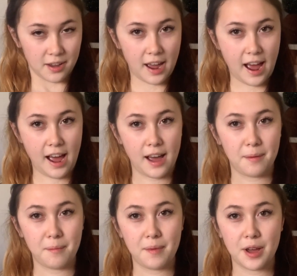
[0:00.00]

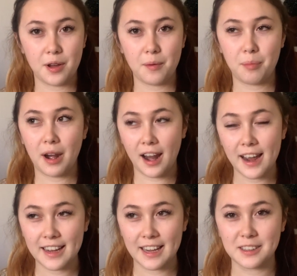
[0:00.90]
am
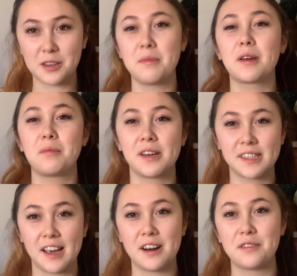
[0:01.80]
planning to make
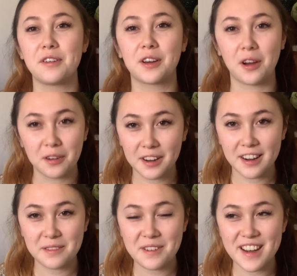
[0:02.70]
myself a
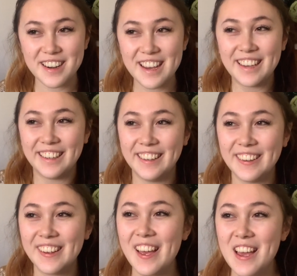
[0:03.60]
coconut one
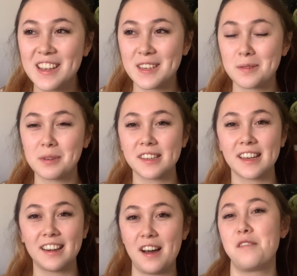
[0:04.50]
just because
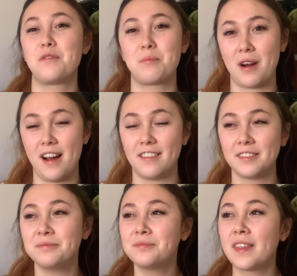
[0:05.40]
I love brown.
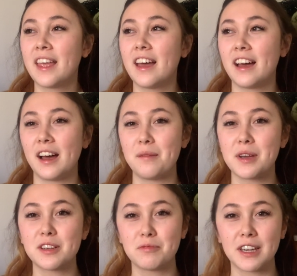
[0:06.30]

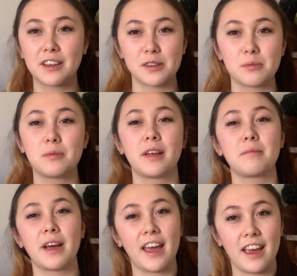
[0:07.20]
It really goes with like
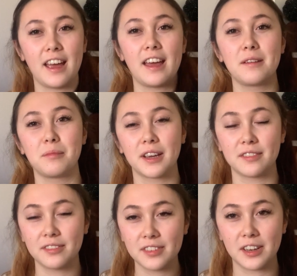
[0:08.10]
my hair and my,
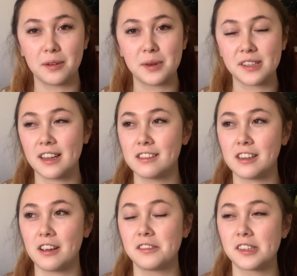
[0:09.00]
you know, my skin
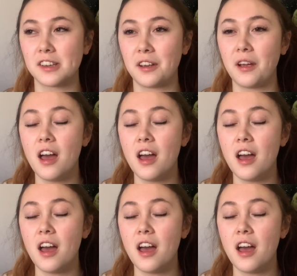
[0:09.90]
tone. So